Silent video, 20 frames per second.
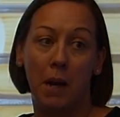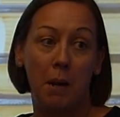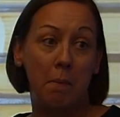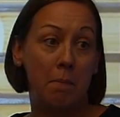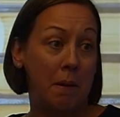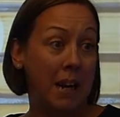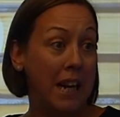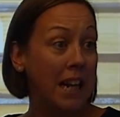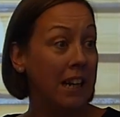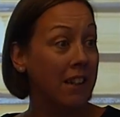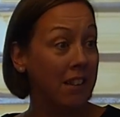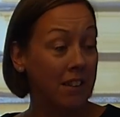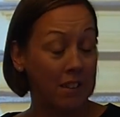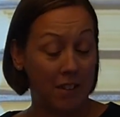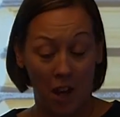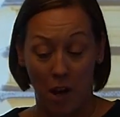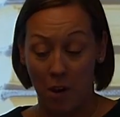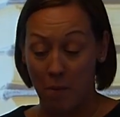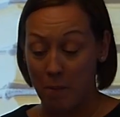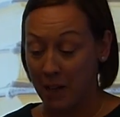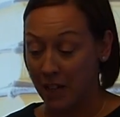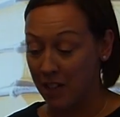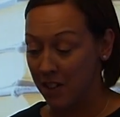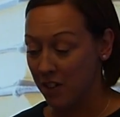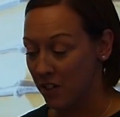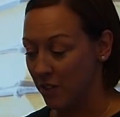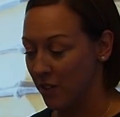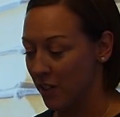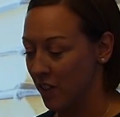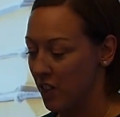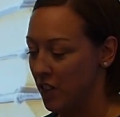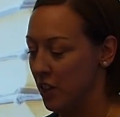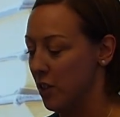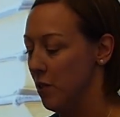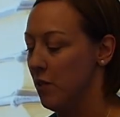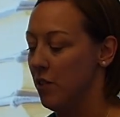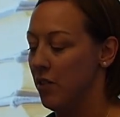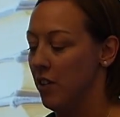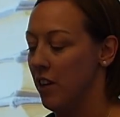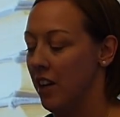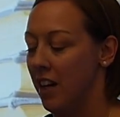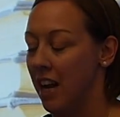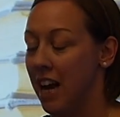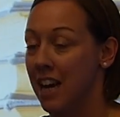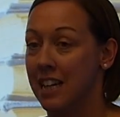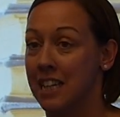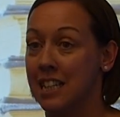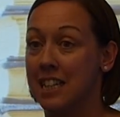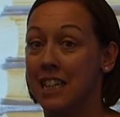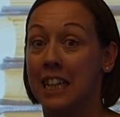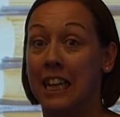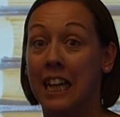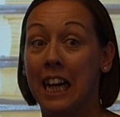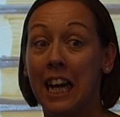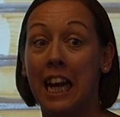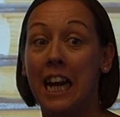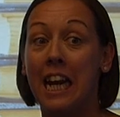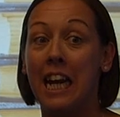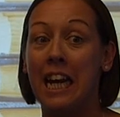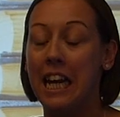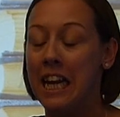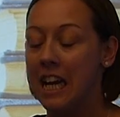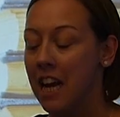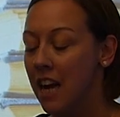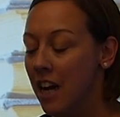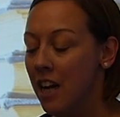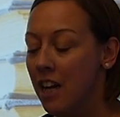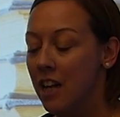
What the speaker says: but it means so much to our children, and it's the key